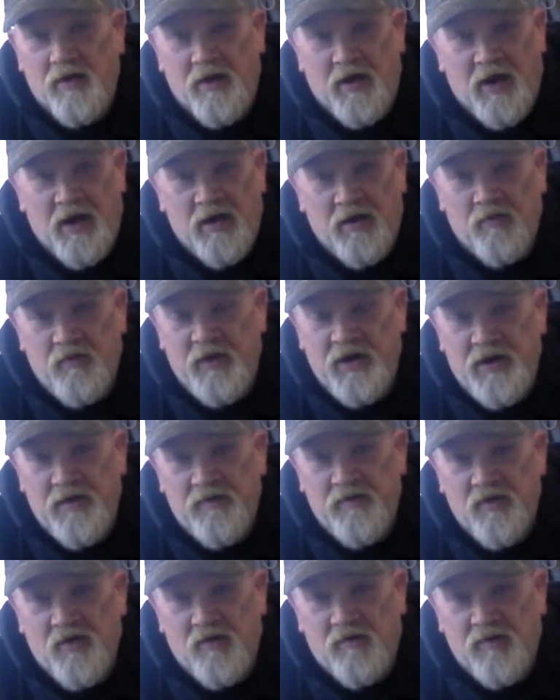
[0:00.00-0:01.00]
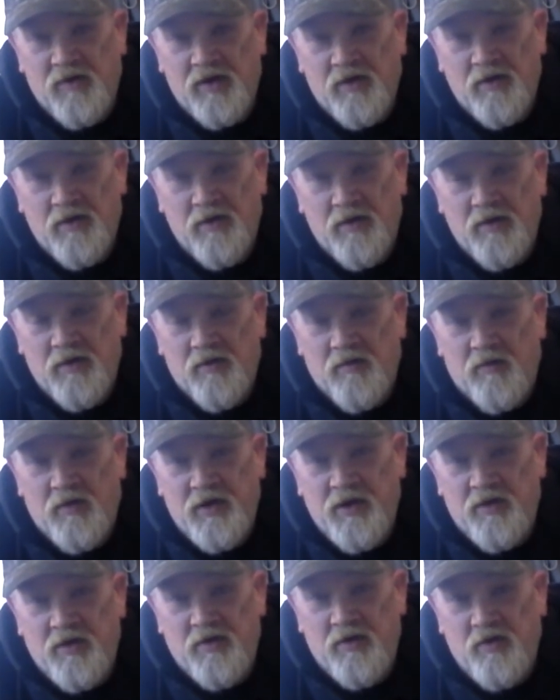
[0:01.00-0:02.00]
Halloween is over. What
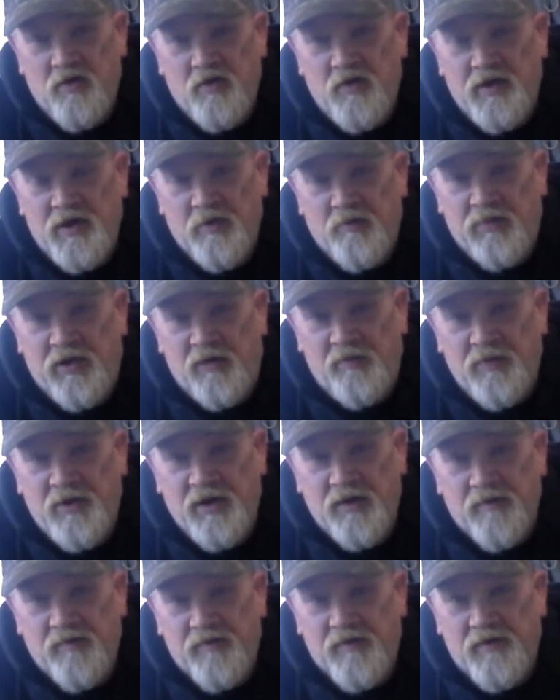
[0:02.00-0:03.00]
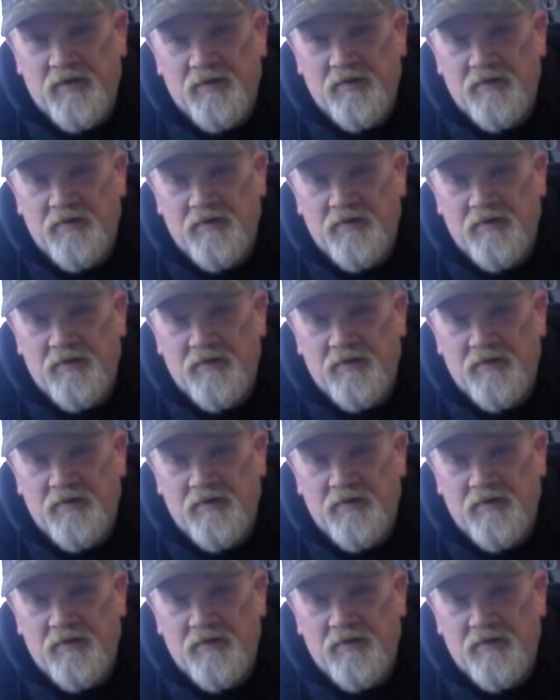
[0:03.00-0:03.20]
are you going to do with them pumpkins?